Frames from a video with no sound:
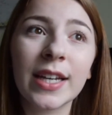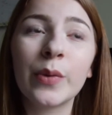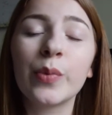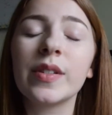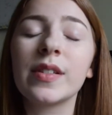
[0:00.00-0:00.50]

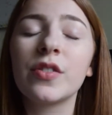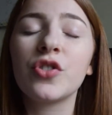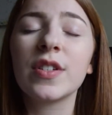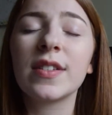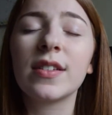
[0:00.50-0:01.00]
it was
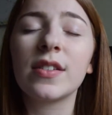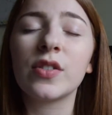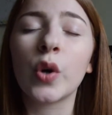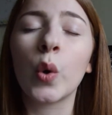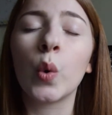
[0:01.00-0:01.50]
just
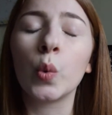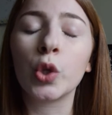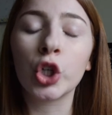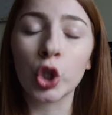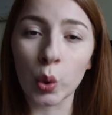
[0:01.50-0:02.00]
so
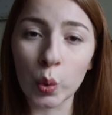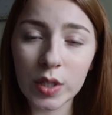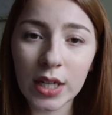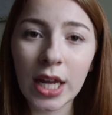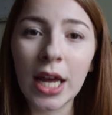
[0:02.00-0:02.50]
cute.